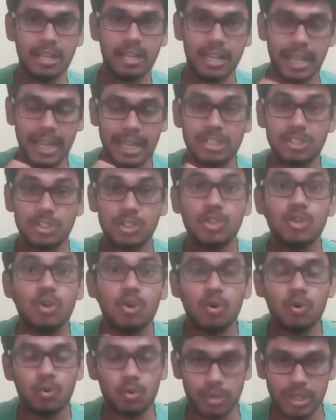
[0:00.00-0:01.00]
It's
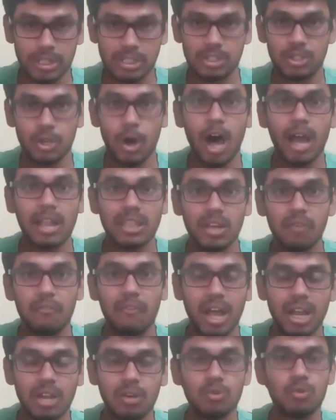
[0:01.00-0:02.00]
you. It's you're the
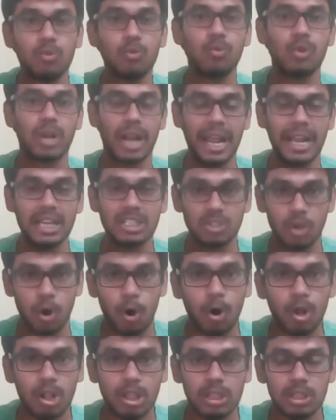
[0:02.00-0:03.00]
one who writes
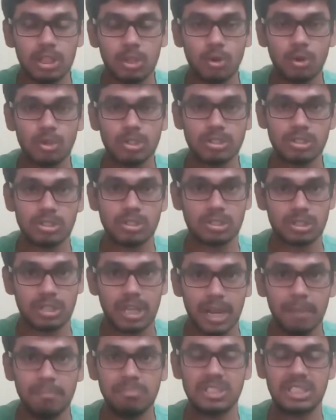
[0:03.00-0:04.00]
all those
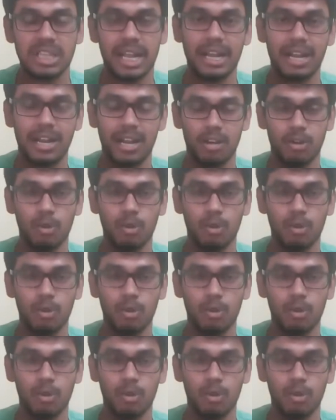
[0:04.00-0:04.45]
scripts and